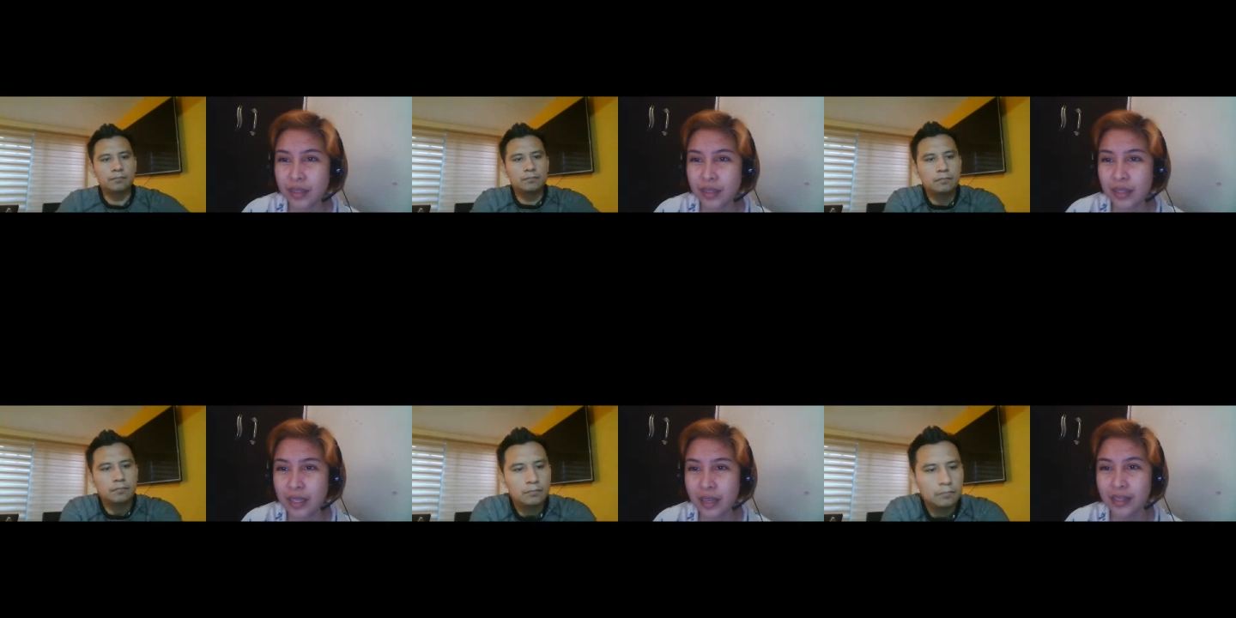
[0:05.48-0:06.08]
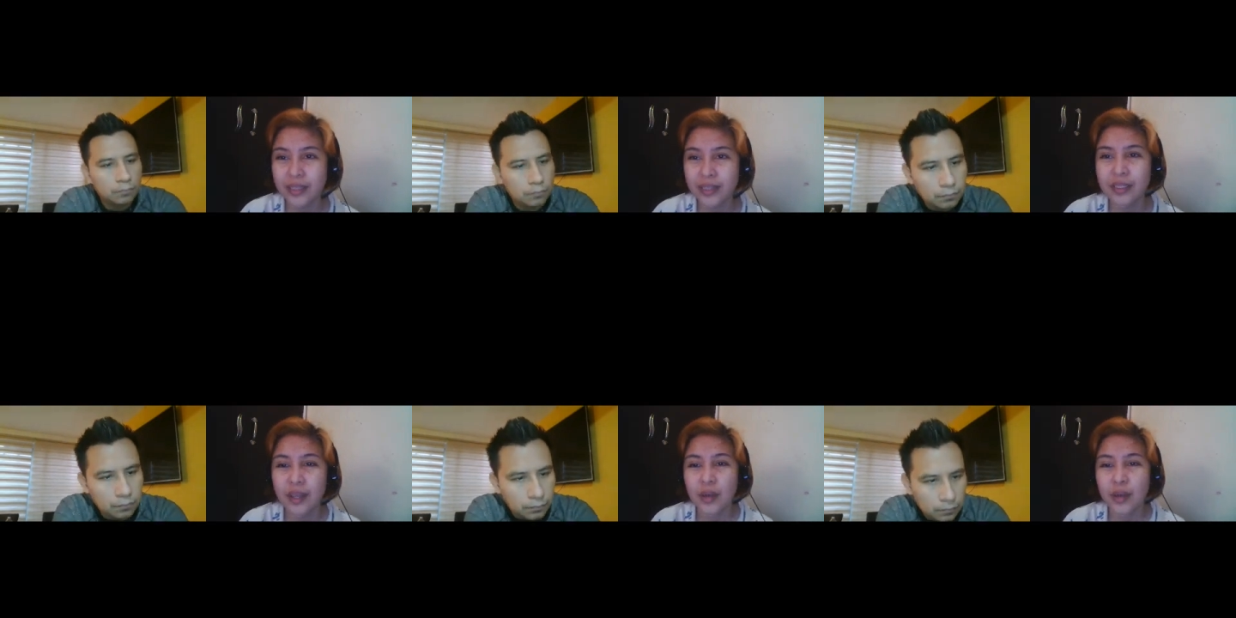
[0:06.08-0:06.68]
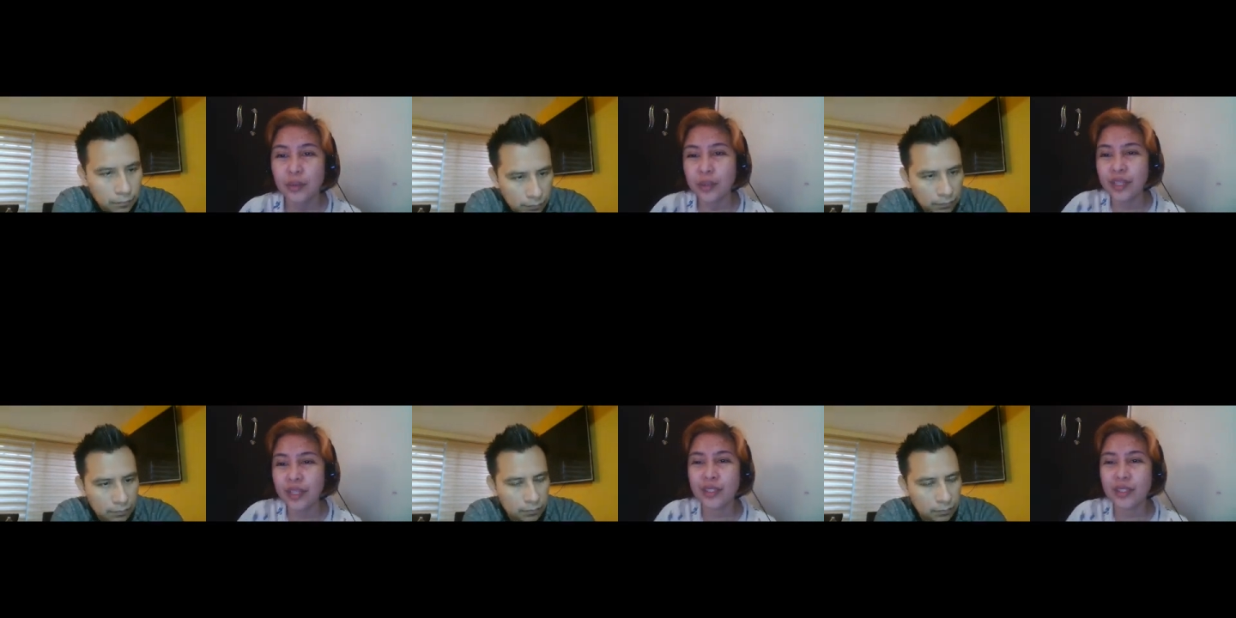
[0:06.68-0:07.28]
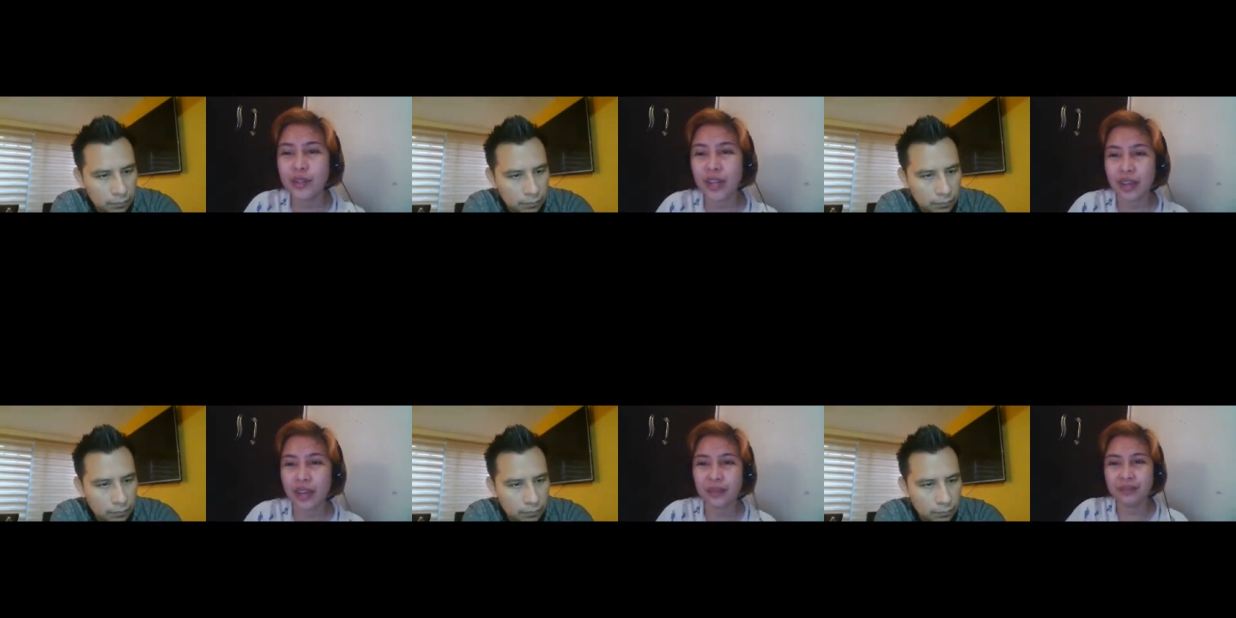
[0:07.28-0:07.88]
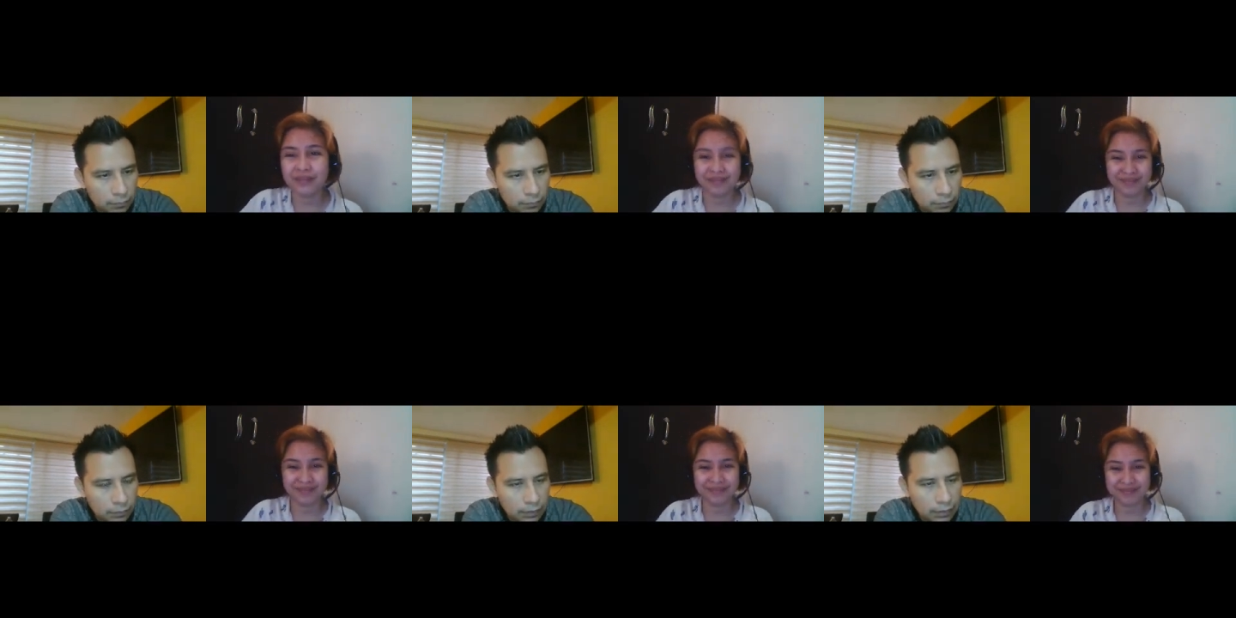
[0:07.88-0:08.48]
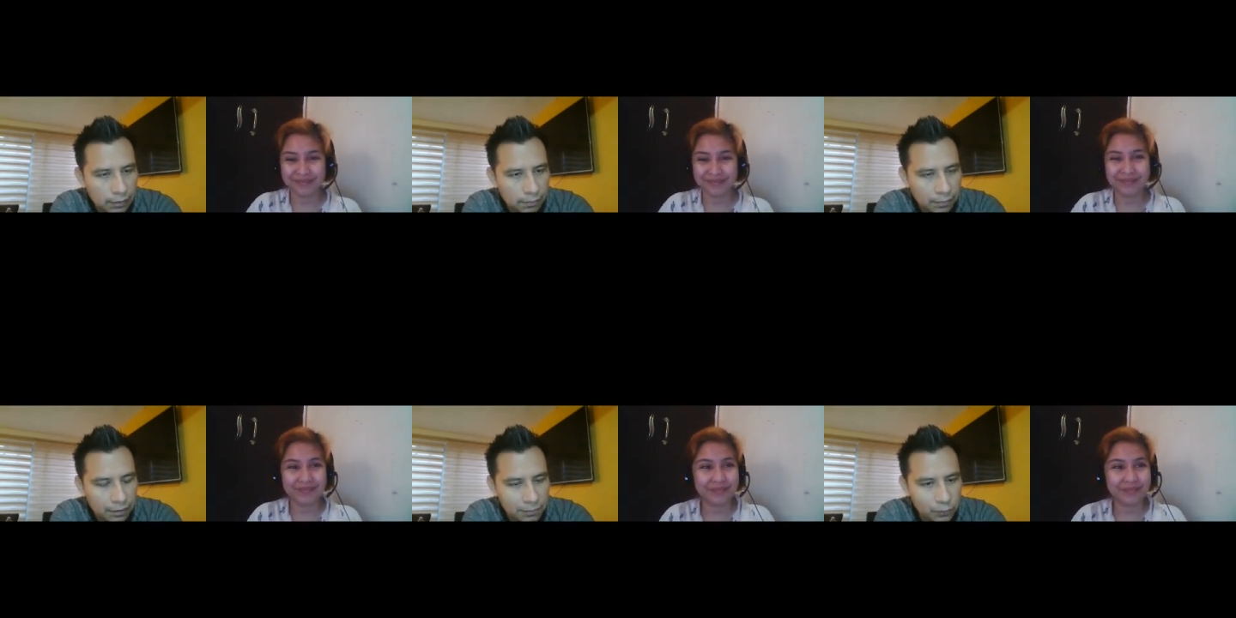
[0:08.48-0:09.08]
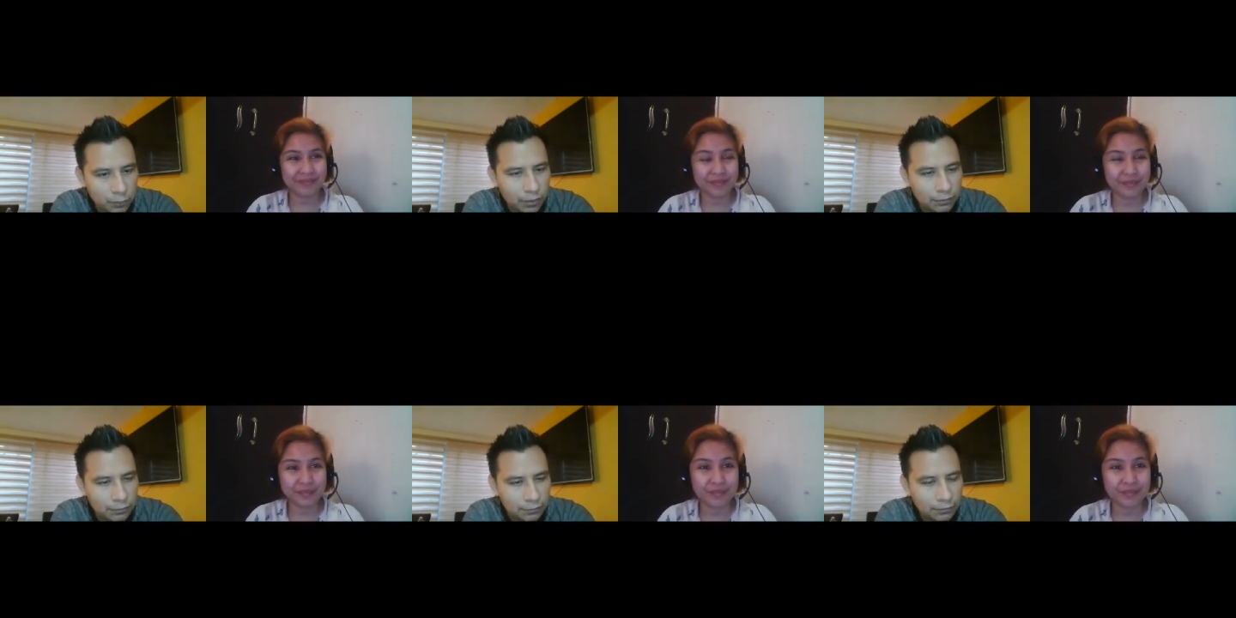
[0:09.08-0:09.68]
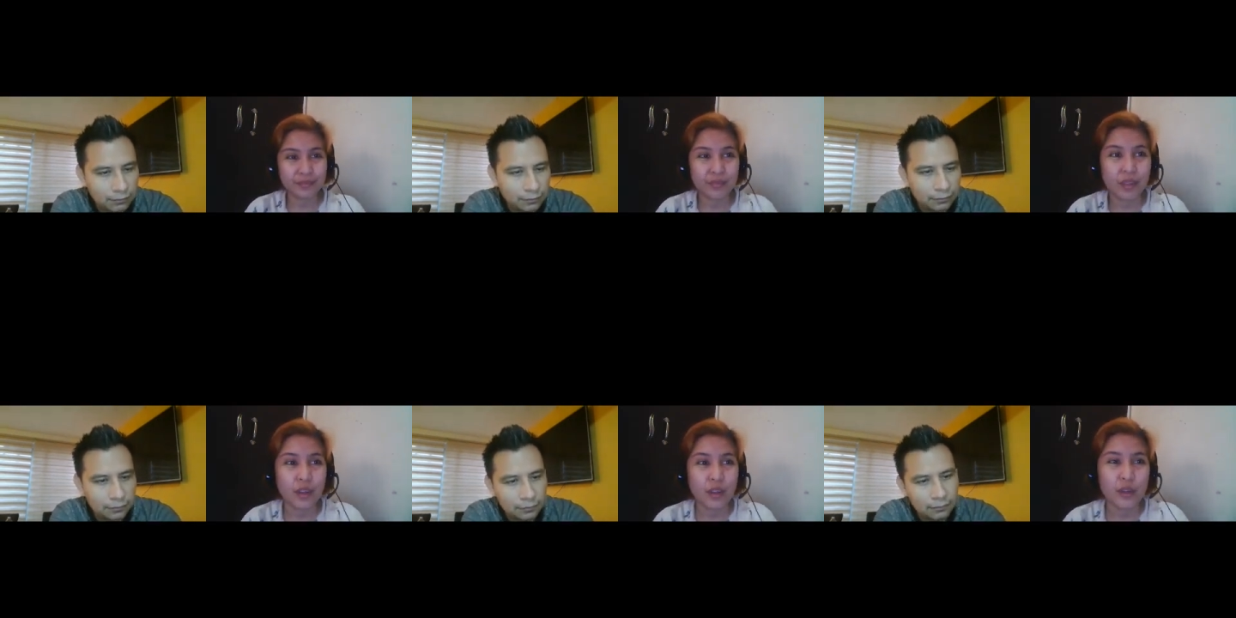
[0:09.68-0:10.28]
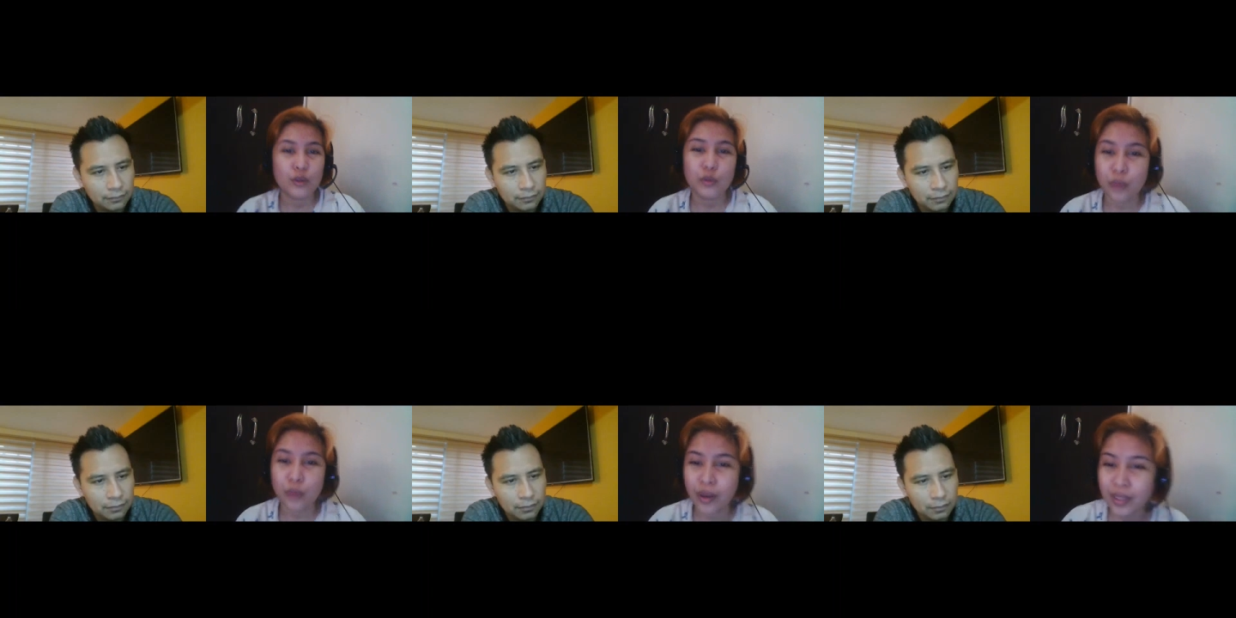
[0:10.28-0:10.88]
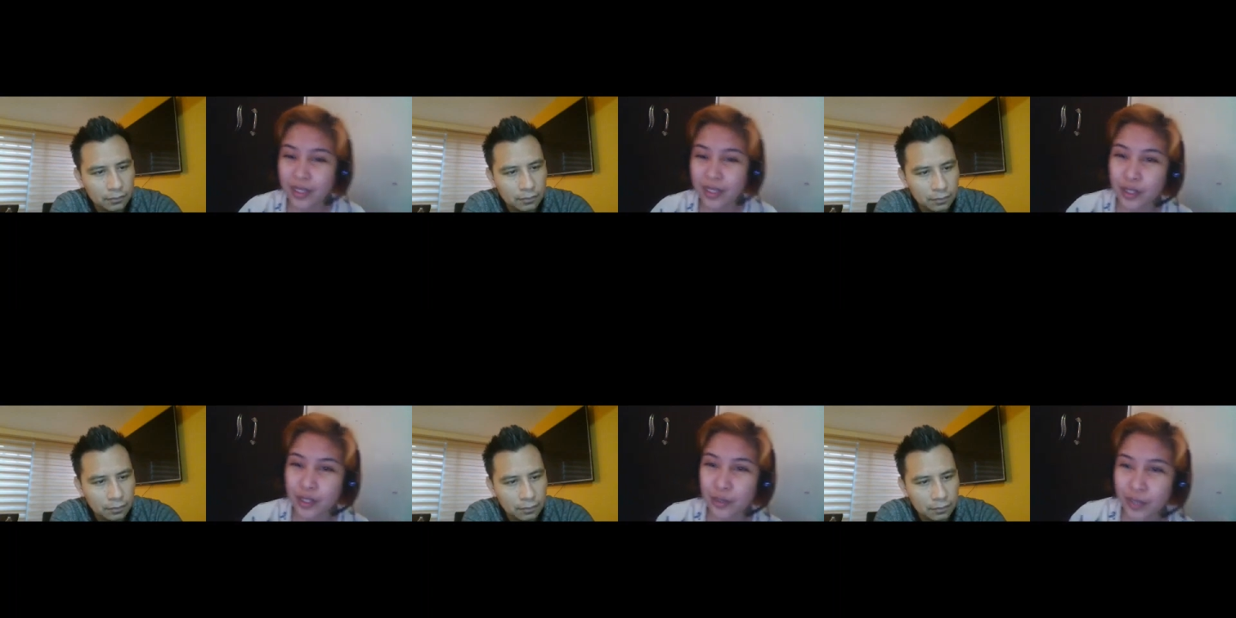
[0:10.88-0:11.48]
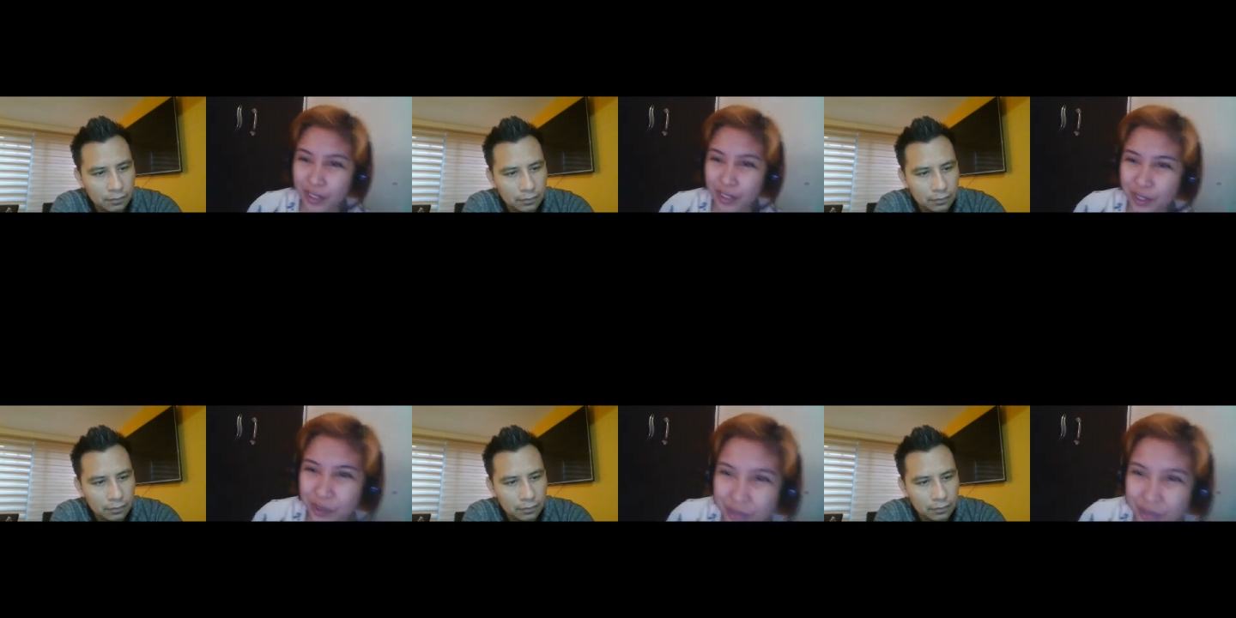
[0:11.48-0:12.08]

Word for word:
Speaker 1: Teeya. What is your name?
Speaker 2: My name is Juan.
Speaker 1: Juan, it's nice to meet you.